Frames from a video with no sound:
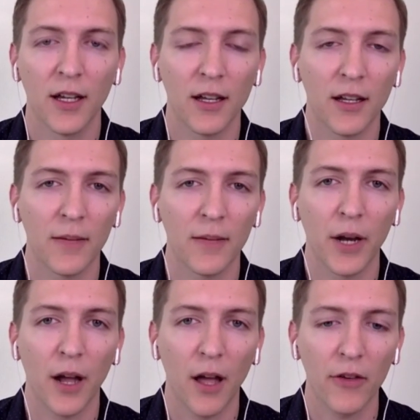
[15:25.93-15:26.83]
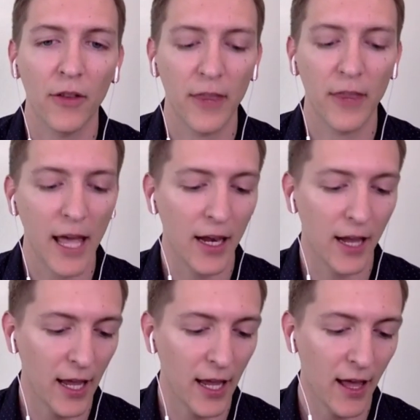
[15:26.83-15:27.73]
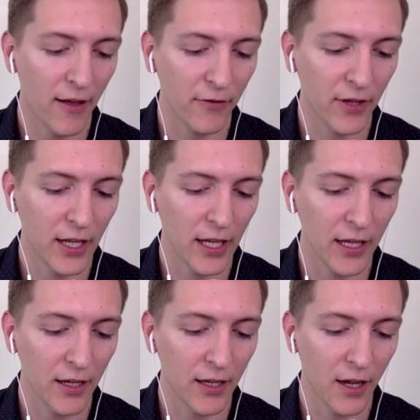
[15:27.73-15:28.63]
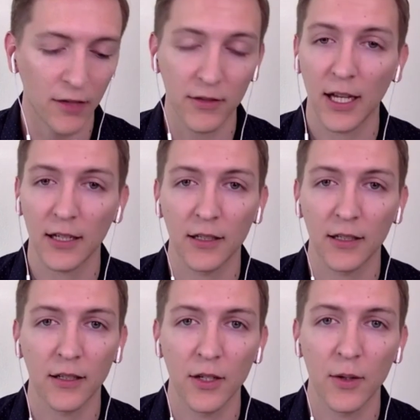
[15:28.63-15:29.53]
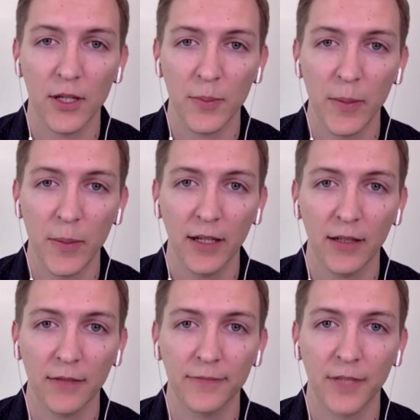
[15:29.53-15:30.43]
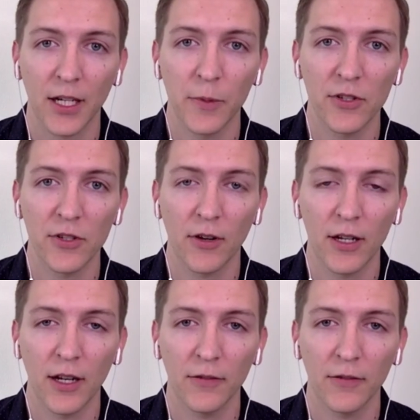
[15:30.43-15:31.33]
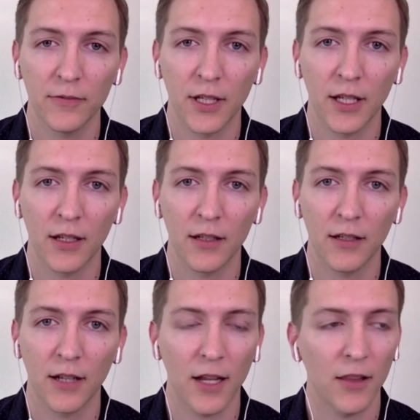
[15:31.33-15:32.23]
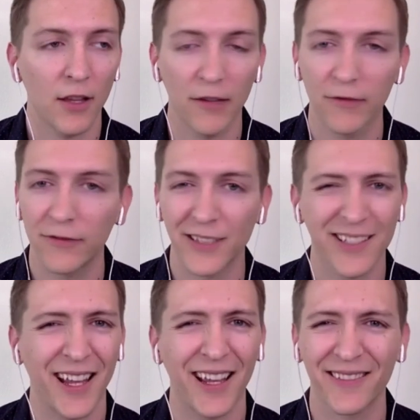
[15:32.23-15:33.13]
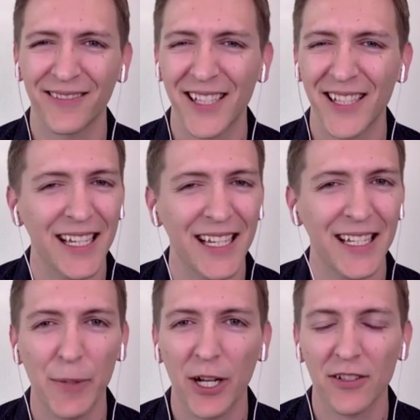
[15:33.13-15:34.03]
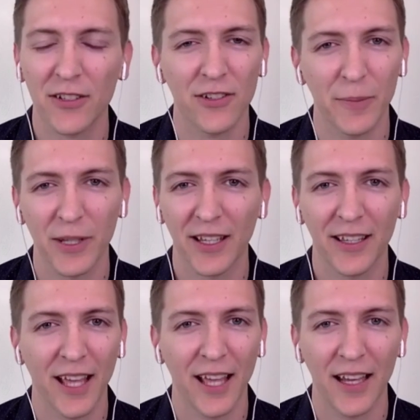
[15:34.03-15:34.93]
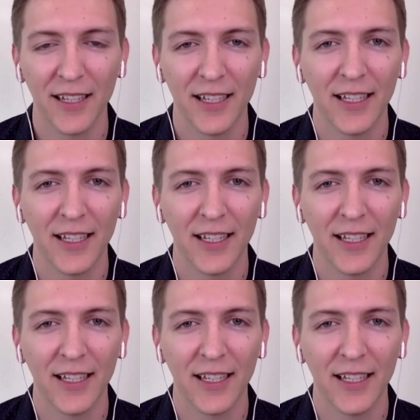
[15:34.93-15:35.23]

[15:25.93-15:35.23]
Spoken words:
But other than that, I have a Audio-Technica USB mic that I'm using right now that I love. It's like $60 or something like that.